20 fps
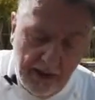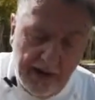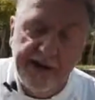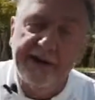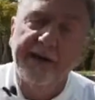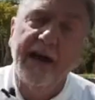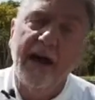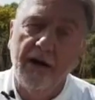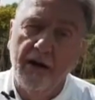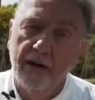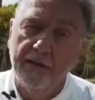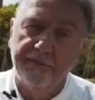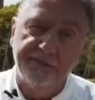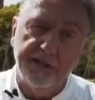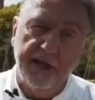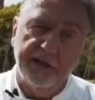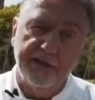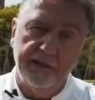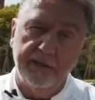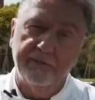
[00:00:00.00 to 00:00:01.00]
And I love
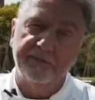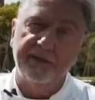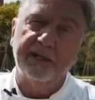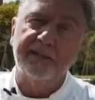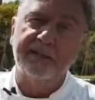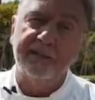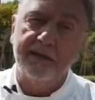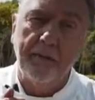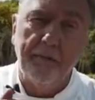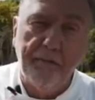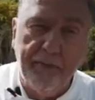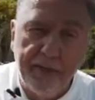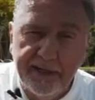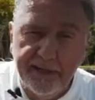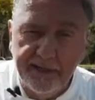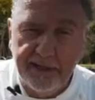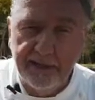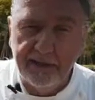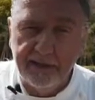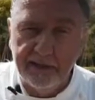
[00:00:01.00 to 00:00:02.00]
the idea of that
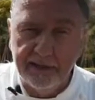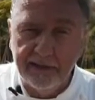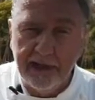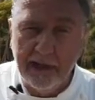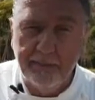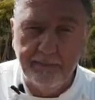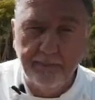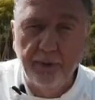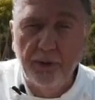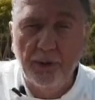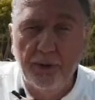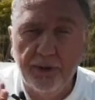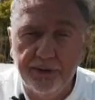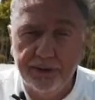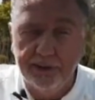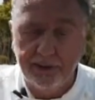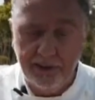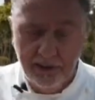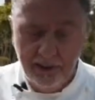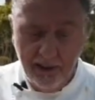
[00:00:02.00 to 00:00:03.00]
simplicity, that
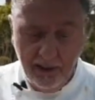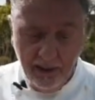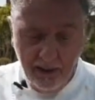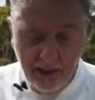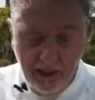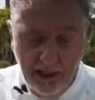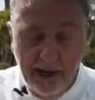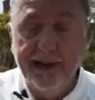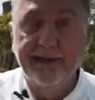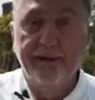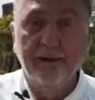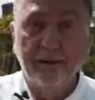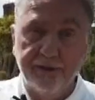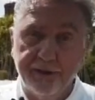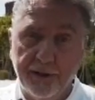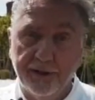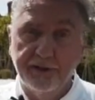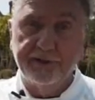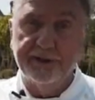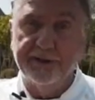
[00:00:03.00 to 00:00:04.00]
purity and
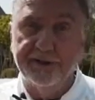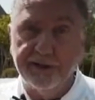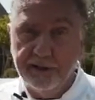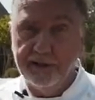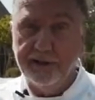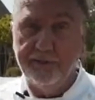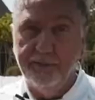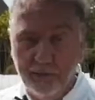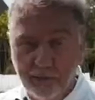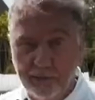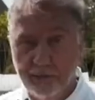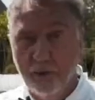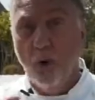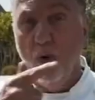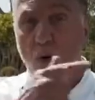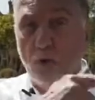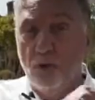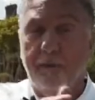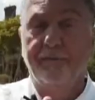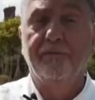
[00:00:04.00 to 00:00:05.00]
authenticity because
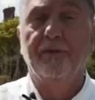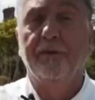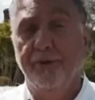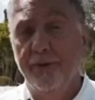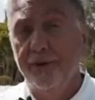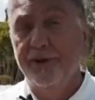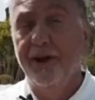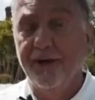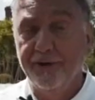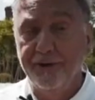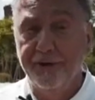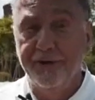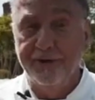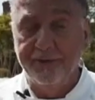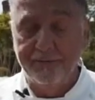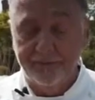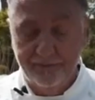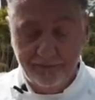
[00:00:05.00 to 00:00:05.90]
all come from the garden.